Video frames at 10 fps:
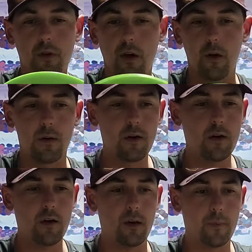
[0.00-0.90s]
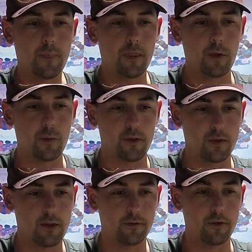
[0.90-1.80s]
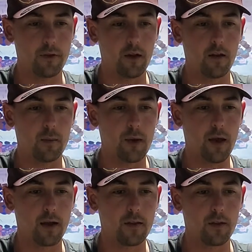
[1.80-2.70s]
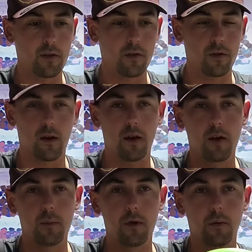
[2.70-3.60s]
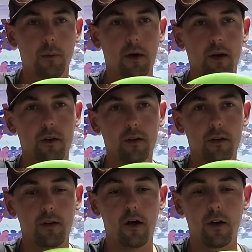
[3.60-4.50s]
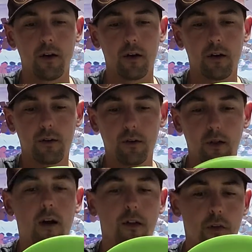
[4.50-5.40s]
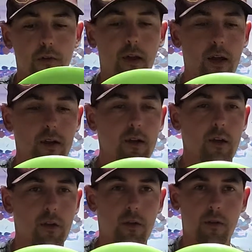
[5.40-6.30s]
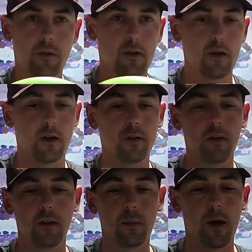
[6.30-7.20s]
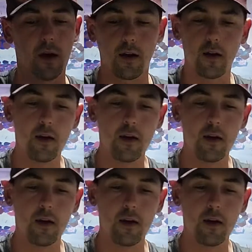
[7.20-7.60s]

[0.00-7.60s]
So this one's definitely staying in the bag. I think this is going to end up being one of my longest flying discs in the bag.